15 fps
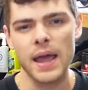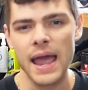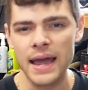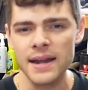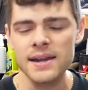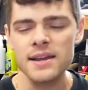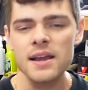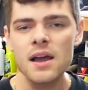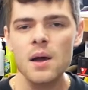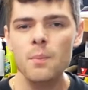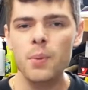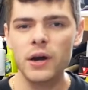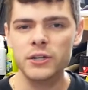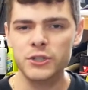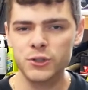end,
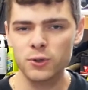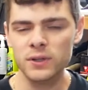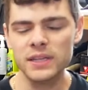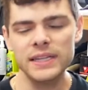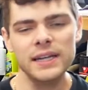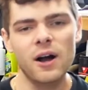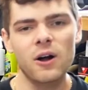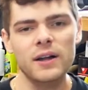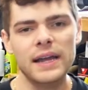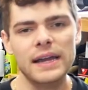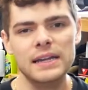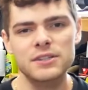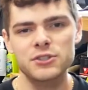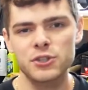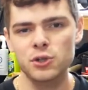but shortly I'll get
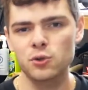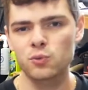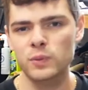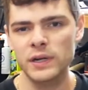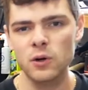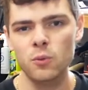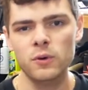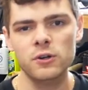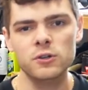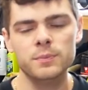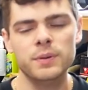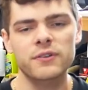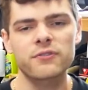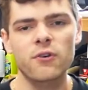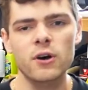into real world
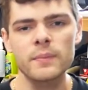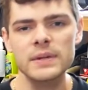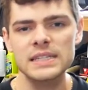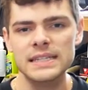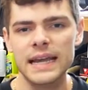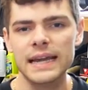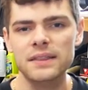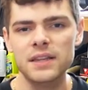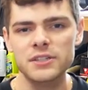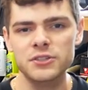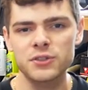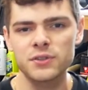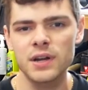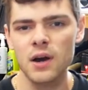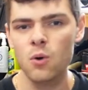performance and let
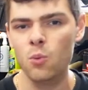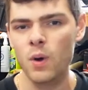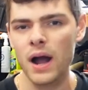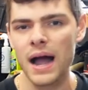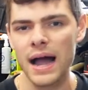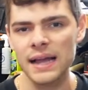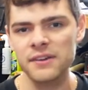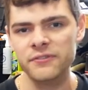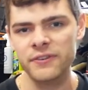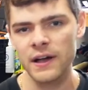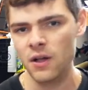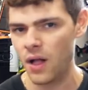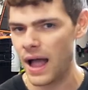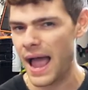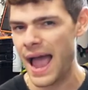you know what I
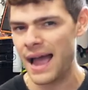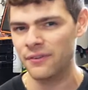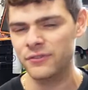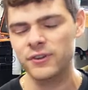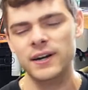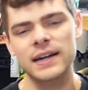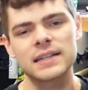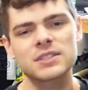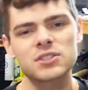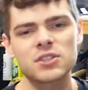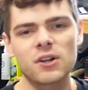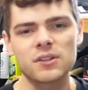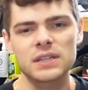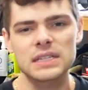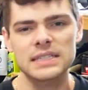felt after I
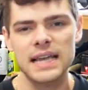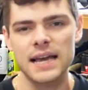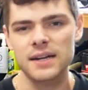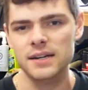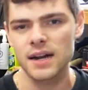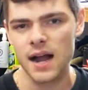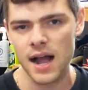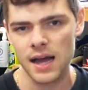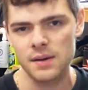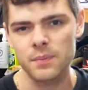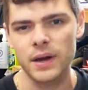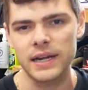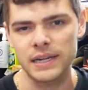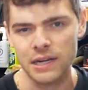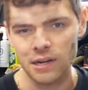installed this header on
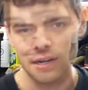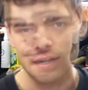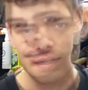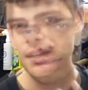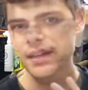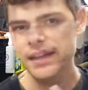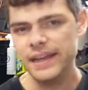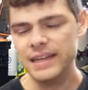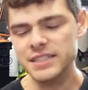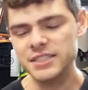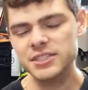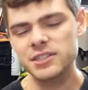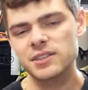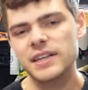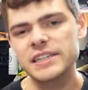my car.
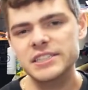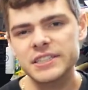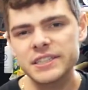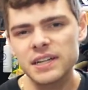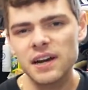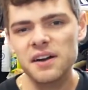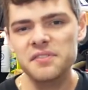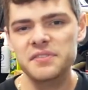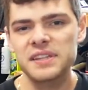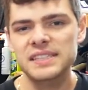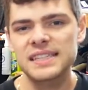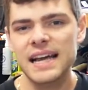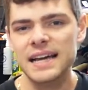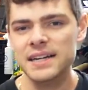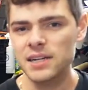Installation of this
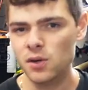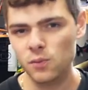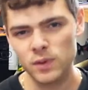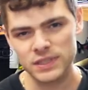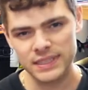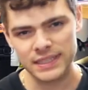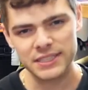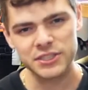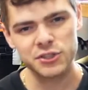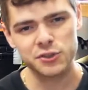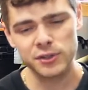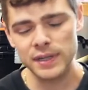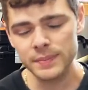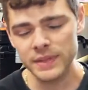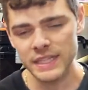header was
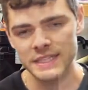extremely